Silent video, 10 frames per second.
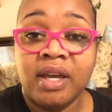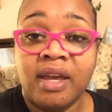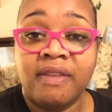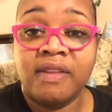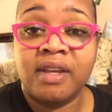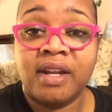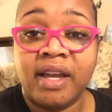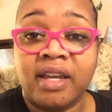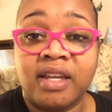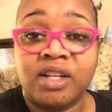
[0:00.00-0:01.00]
And then I
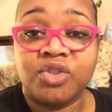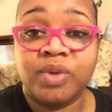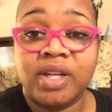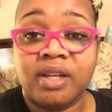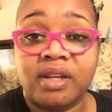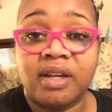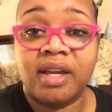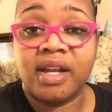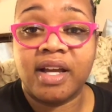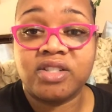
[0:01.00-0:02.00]
could get a drink,
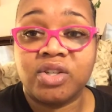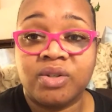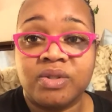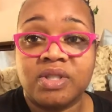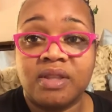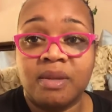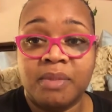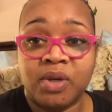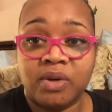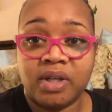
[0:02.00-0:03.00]
and I chose the
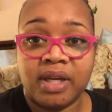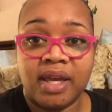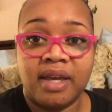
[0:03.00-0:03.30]
milk.